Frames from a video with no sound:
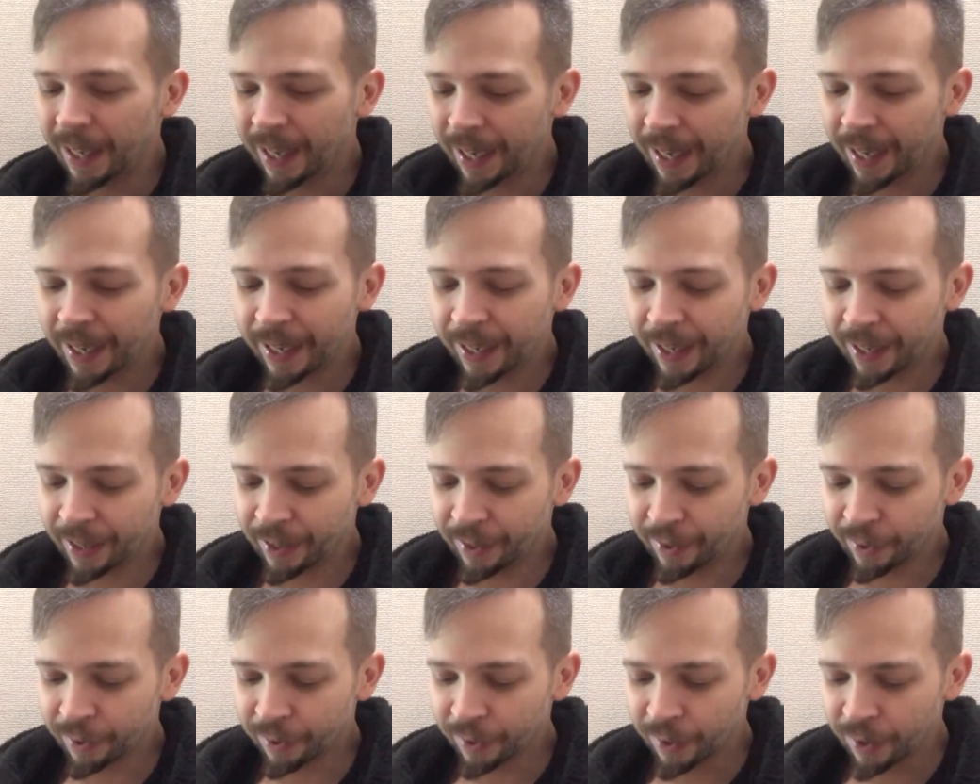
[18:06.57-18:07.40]

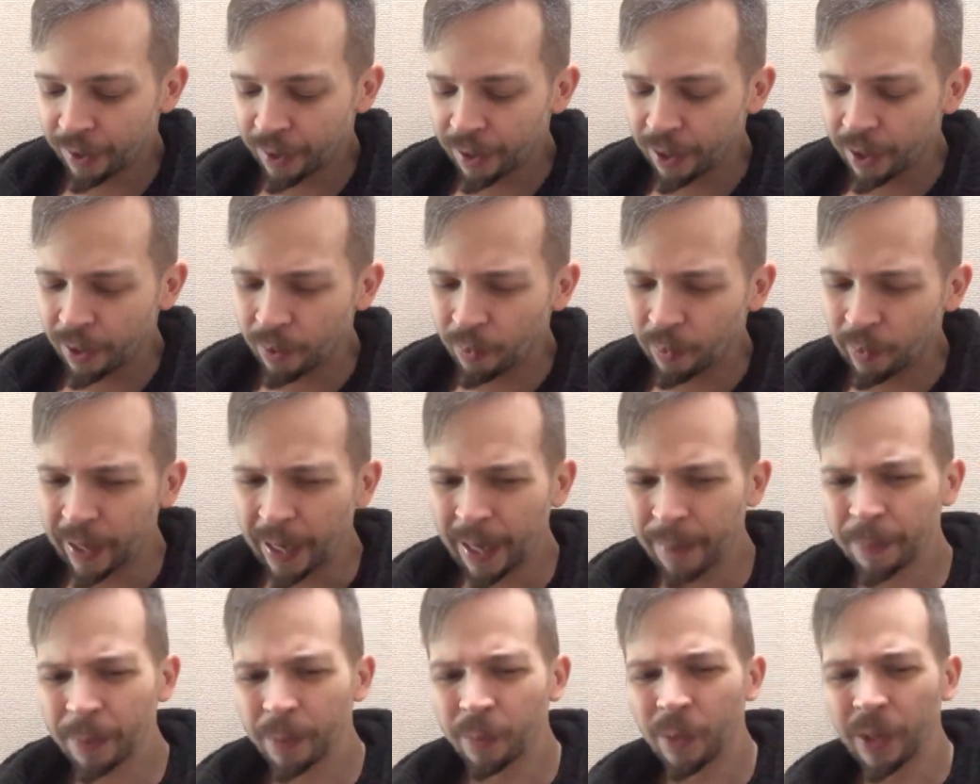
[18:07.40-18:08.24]
And what
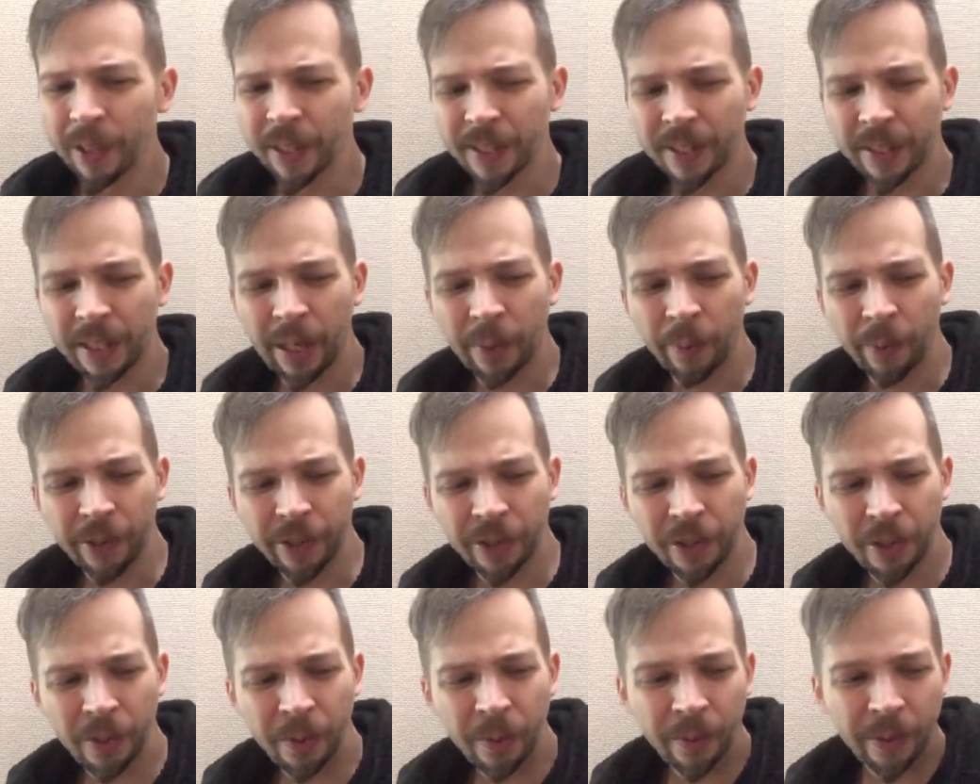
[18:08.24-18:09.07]
happened was there were
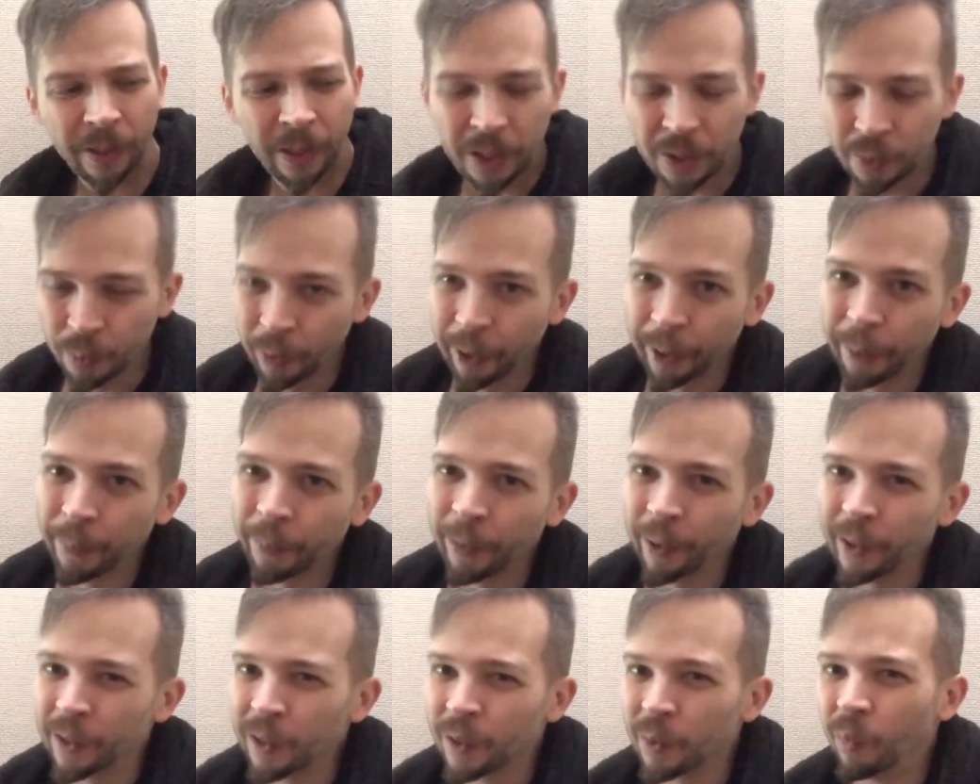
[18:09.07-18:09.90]
two of these work
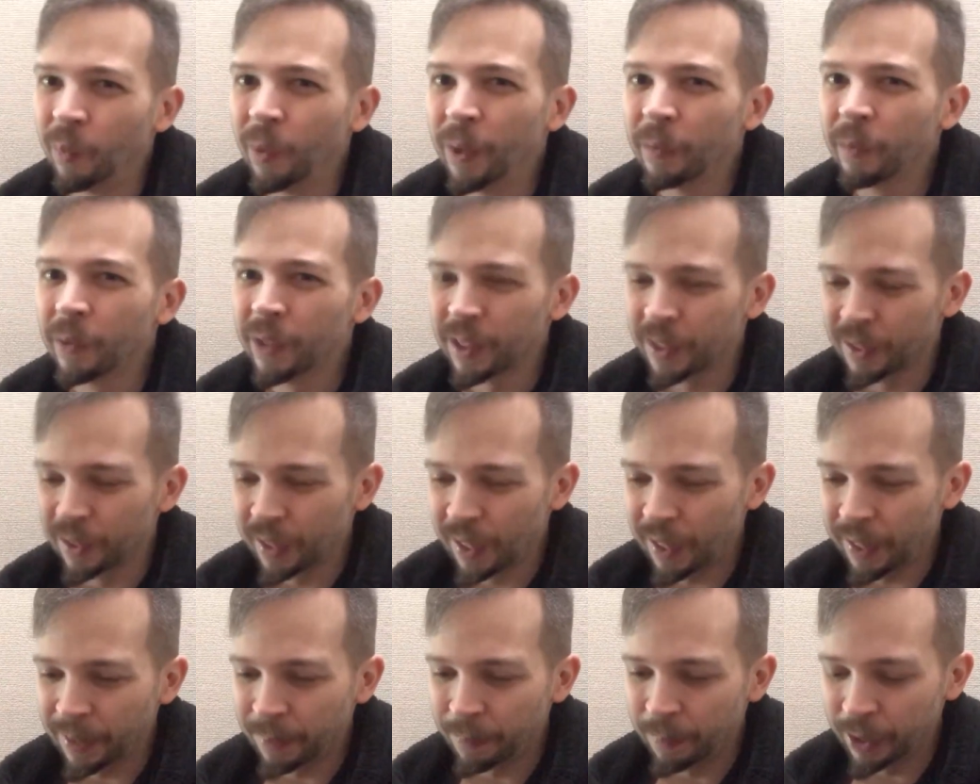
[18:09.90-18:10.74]
prints, and one was
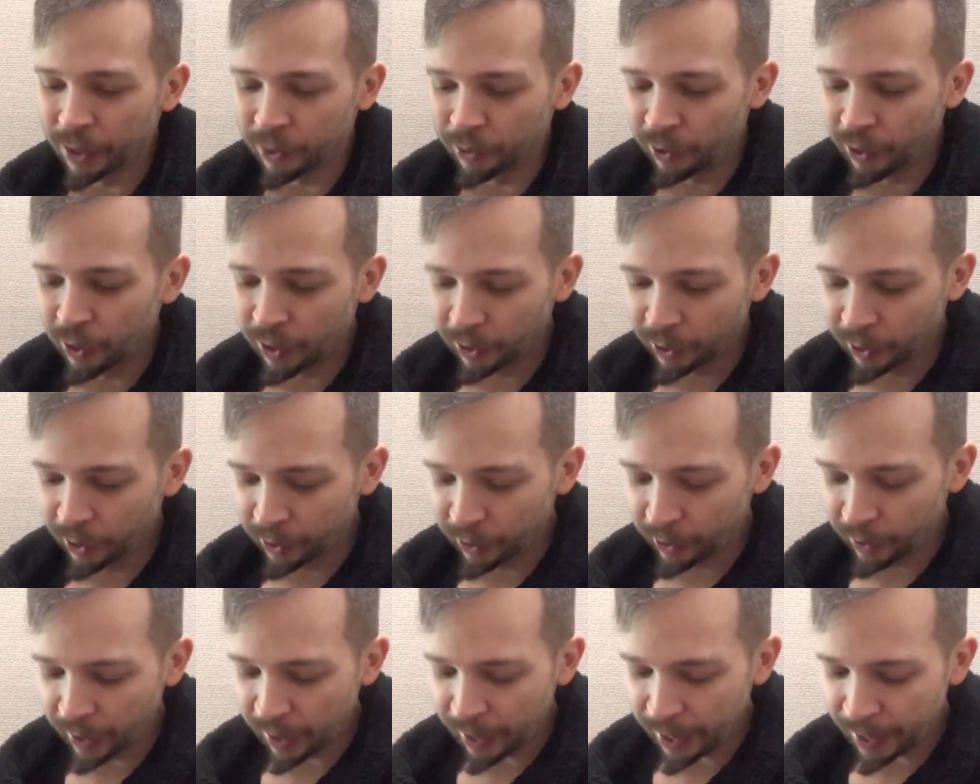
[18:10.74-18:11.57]
like much
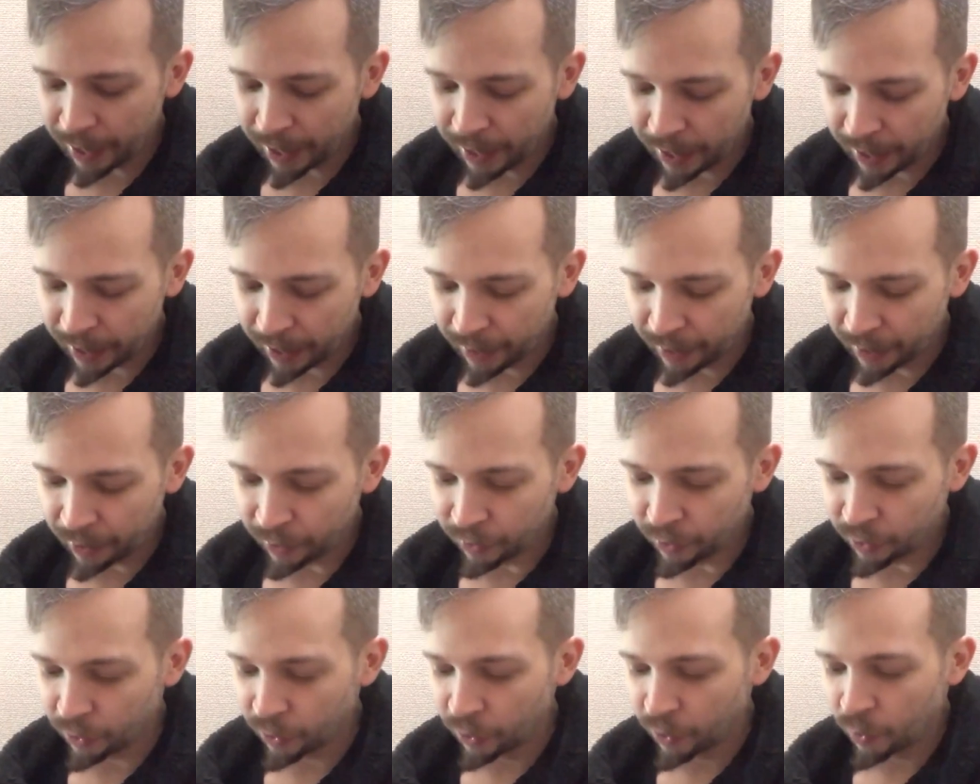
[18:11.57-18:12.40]
longer,
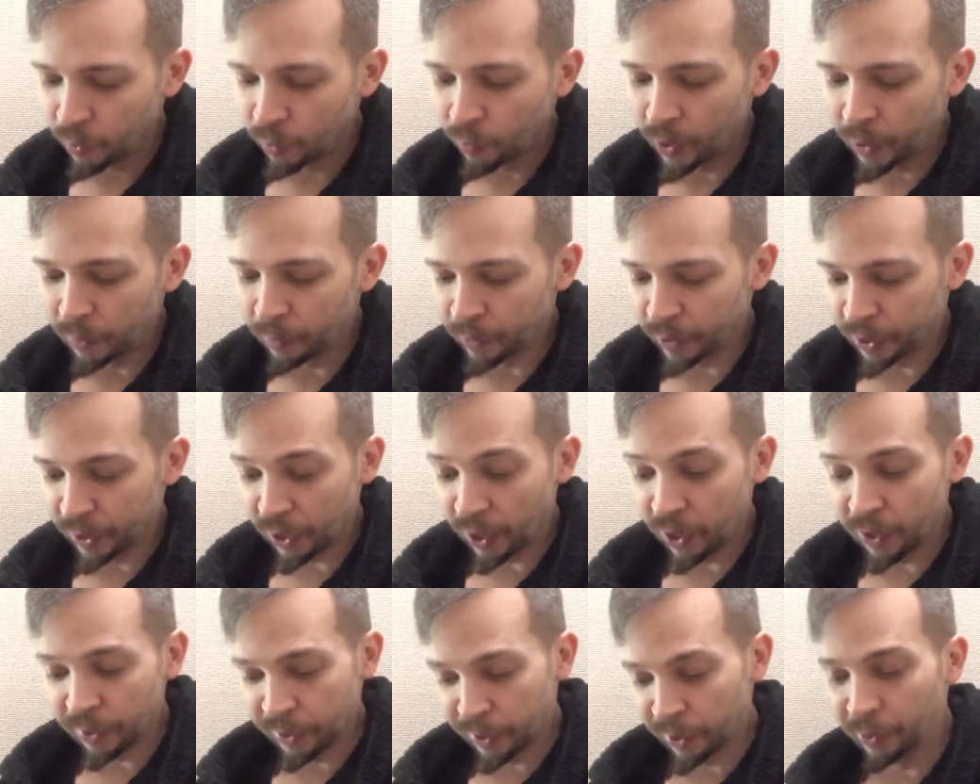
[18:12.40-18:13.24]
and one was
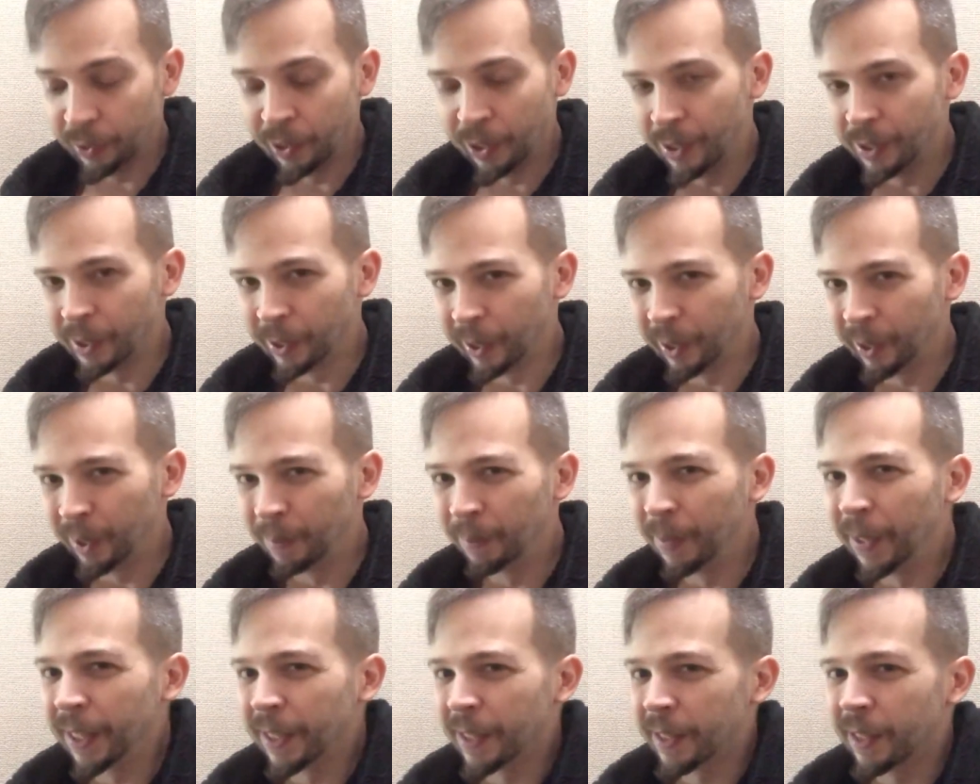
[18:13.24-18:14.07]
also
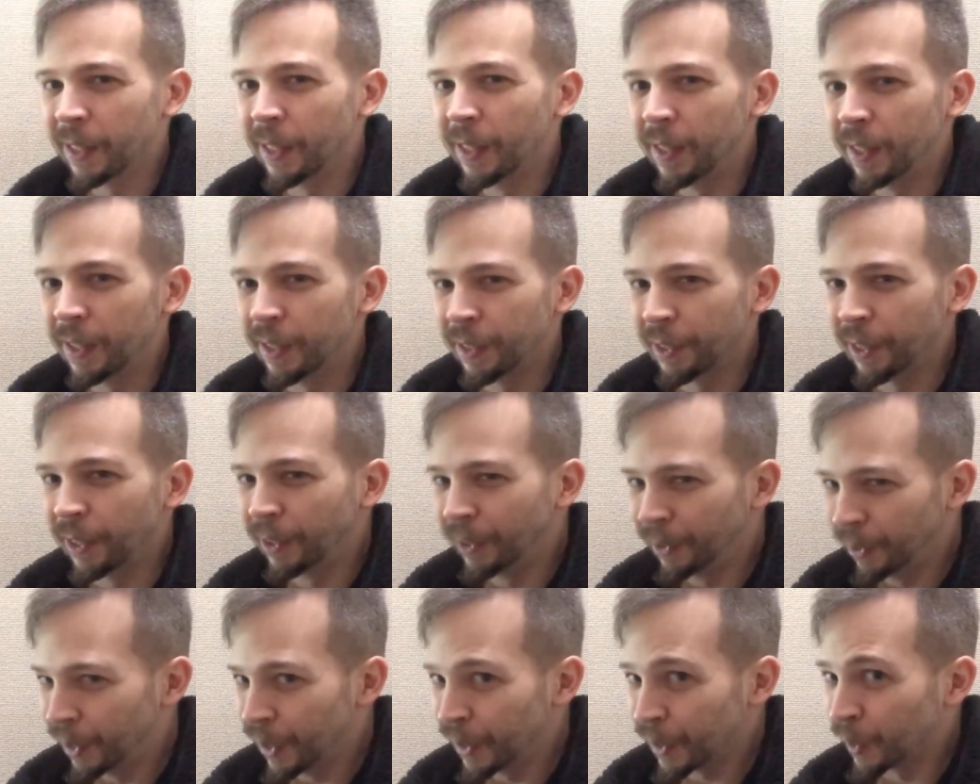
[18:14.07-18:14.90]
longer, but
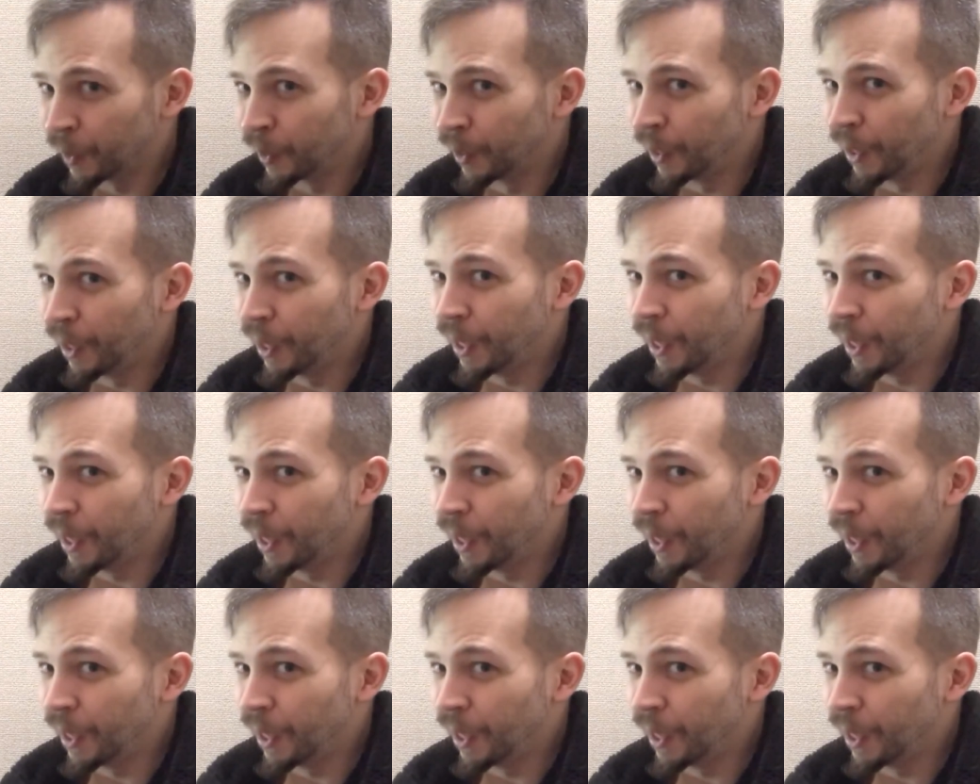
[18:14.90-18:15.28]
slightly less